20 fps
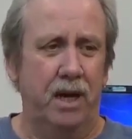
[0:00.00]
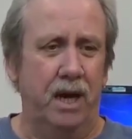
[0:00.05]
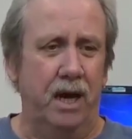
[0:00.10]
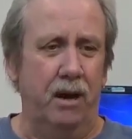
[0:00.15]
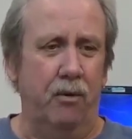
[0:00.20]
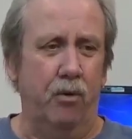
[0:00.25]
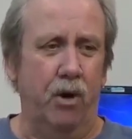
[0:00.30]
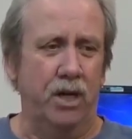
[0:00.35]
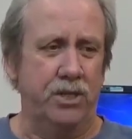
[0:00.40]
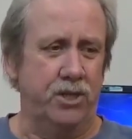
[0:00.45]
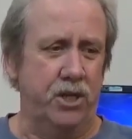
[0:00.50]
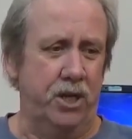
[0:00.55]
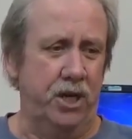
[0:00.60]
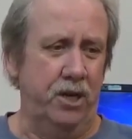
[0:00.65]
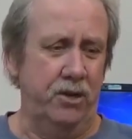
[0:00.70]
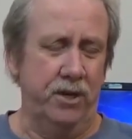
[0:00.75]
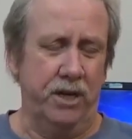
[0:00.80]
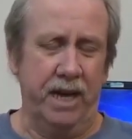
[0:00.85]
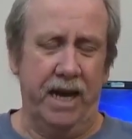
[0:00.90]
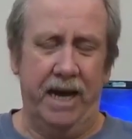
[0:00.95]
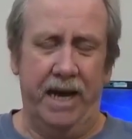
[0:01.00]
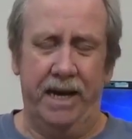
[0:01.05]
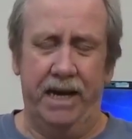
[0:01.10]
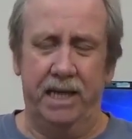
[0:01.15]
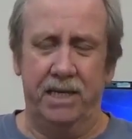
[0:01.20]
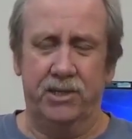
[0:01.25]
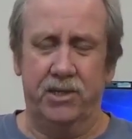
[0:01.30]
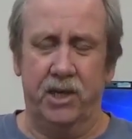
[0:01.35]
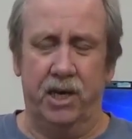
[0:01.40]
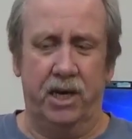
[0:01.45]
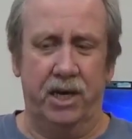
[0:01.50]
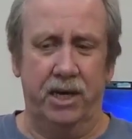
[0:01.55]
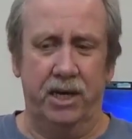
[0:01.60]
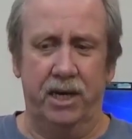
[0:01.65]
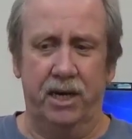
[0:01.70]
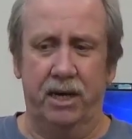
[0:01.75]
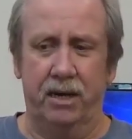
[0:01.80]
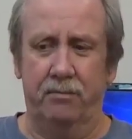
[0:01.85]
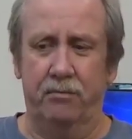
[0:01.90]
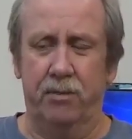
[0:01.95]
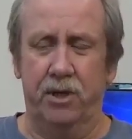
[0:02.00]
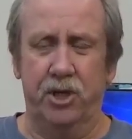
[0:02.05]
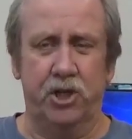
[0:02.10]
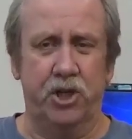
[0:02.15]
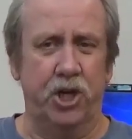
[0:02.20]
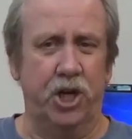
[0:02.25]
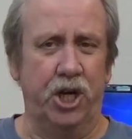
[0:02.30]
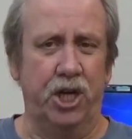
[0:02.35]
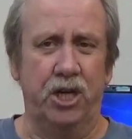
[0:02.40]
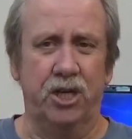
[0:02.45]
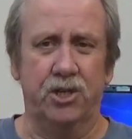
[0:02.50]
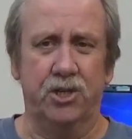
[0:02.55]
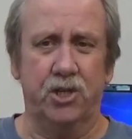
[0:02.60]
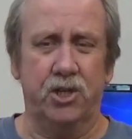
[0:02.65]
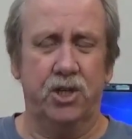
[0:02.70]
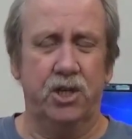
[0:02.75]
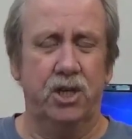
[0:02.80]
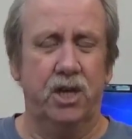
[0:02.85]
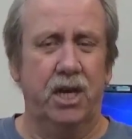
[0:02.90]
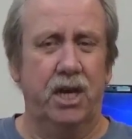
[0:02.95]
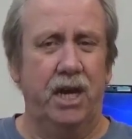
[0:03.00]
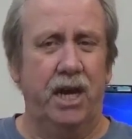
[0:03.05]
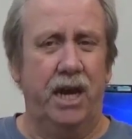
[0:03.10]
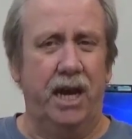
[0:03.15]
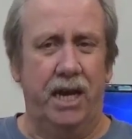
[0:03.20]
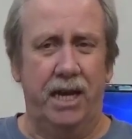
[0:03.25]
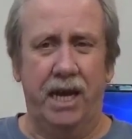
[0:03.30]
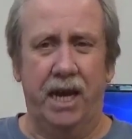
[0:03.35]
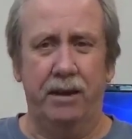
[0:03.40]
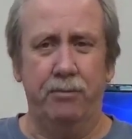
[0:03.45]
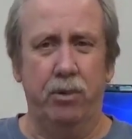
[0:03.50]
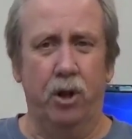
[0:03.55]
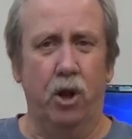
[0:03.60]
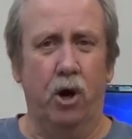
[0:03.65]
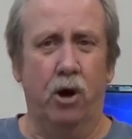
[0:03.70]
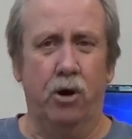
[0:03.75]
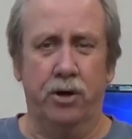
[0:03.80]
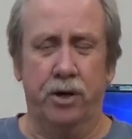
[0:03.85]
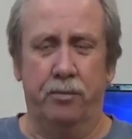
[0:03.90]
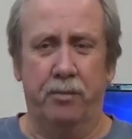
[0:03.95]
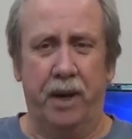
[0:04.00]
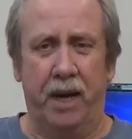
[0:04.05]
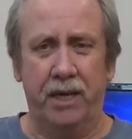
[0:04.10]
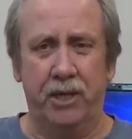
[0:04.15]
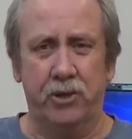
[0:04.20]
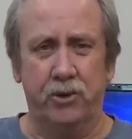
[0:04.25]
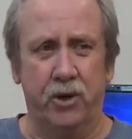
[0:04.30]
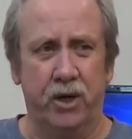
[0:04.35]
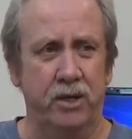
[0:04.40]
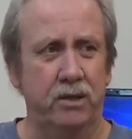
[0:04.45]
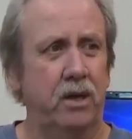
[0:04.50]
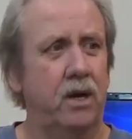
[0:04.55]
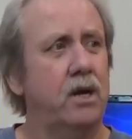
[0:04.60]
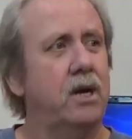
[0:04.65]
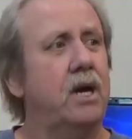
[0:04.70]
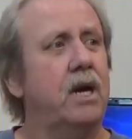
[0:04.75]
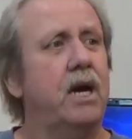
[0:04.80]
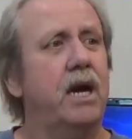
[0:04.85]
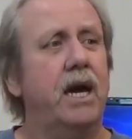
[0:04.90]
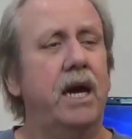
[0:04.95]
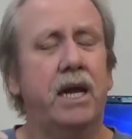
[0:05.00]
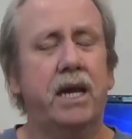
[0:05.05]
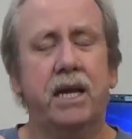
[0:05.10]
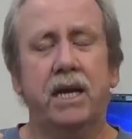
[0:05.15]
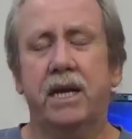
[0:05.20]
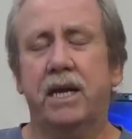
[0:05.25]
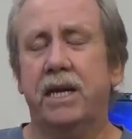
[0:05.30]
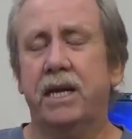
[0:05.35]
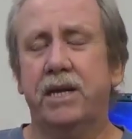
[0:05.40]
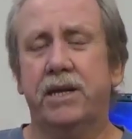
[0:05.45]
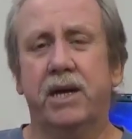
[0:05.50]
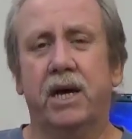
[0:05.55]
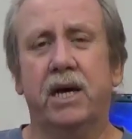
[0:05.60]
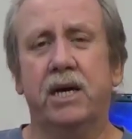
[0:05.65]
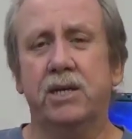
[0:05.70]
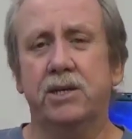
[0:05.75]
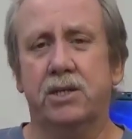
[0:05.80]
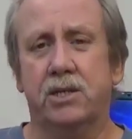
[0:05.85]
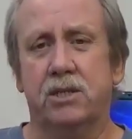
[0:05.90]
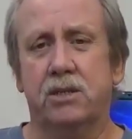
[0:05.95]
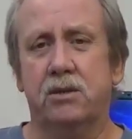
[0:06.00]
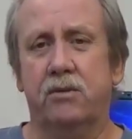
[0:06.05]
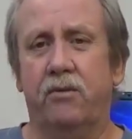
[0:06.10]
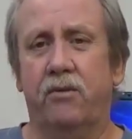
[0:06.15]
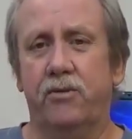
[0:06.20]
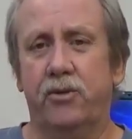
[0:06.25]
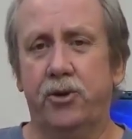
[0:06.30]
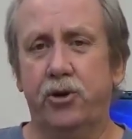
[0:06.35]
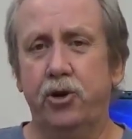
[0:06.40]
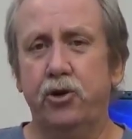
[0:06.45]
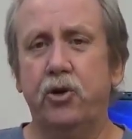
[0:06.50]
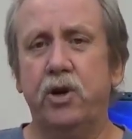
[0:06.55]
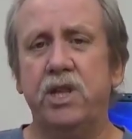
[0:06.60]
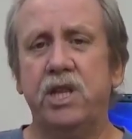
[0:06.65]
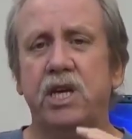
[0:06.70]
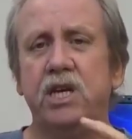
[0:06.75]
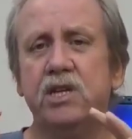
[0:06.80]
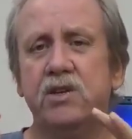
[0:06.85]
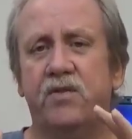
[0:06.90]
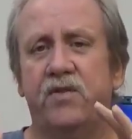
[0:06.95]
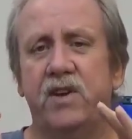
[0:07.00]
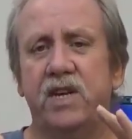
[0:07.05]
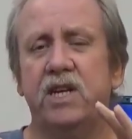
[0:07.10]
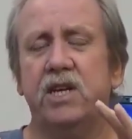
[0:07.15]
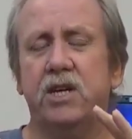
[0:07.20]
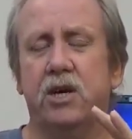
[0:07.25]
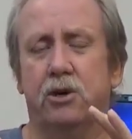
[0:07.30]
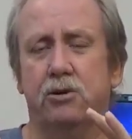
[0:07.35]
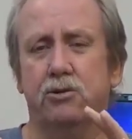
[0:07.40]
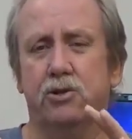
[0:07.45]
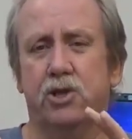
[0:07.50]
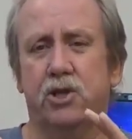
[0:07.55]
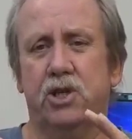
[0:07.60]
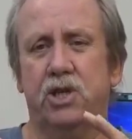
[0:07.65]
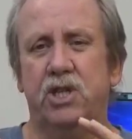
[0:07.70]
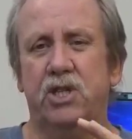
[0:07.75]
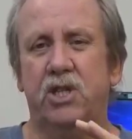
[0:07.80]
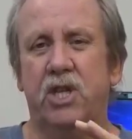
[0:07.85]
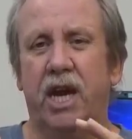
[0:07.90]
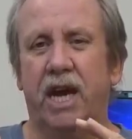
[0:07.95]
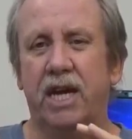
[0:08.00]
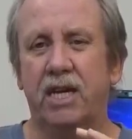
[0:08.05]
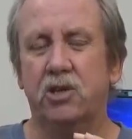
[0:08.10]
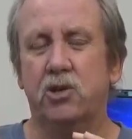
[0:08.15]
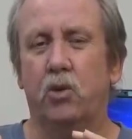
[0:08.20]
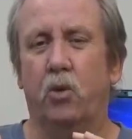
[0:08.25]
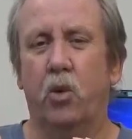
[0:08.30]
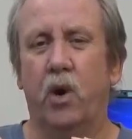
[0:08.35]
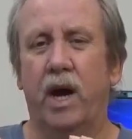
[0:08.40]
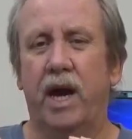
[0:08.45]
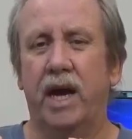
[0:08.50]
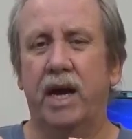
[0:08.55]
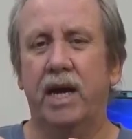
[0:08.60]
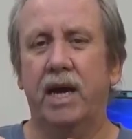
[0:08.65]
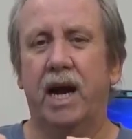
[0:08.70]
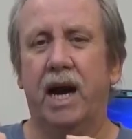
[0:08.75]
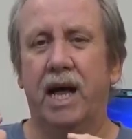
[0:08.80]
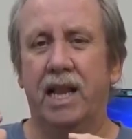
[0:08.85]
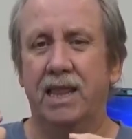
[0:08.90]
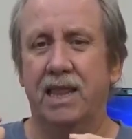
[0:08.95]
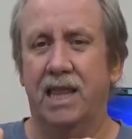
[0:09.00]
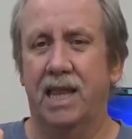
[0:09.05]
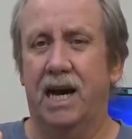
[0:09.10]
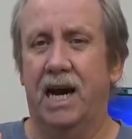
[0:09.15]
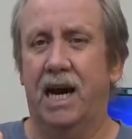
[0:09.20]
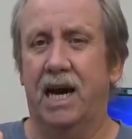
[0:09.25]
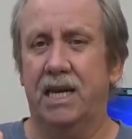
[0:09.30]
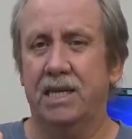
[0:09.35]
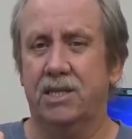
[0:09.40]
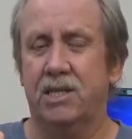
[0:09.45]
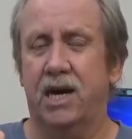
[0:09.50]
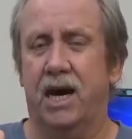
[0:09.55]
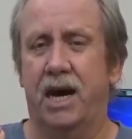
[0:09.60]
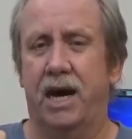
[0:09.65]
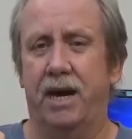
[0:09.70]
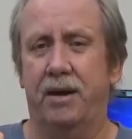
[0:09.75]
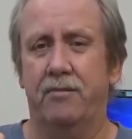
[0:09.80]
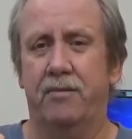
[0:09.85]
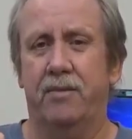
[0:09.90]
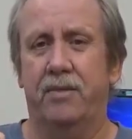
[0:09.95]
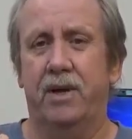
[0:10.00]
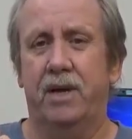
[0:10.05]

I watch another guy that's a uh, machinist, and they belong to Patreon and, and it does. Doing these videos takes away a lot of time.